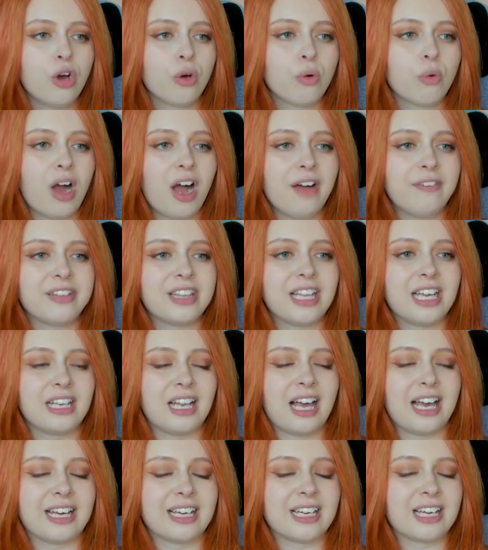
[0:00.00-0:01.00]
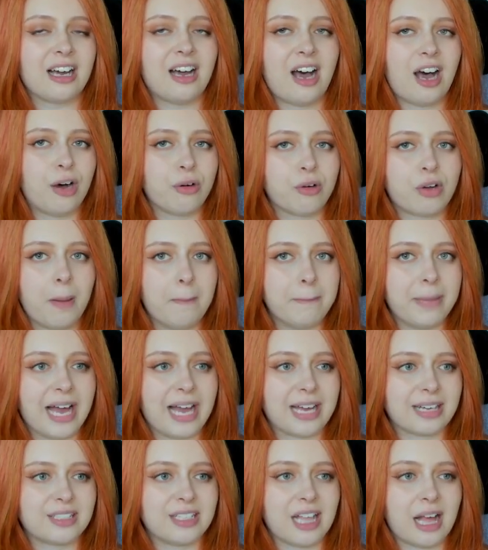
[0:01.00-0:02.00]
rather than like, I'll come
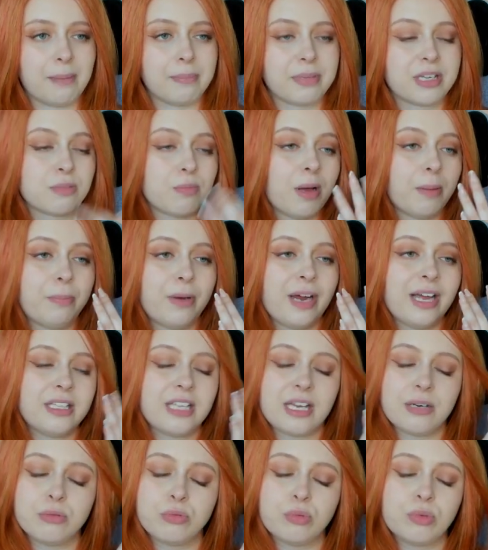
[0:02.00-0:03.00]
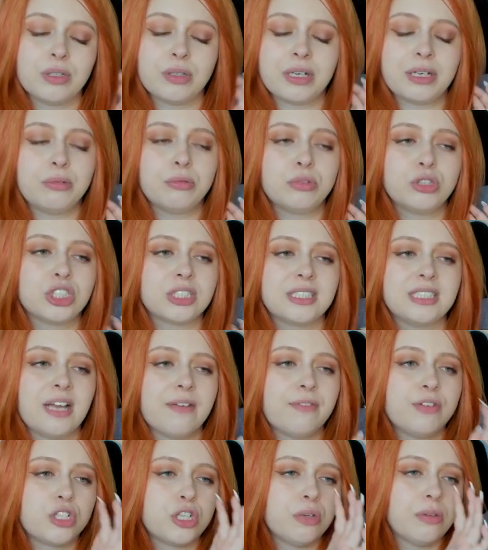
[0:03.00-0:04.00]
back to that, because my brain, it will just never do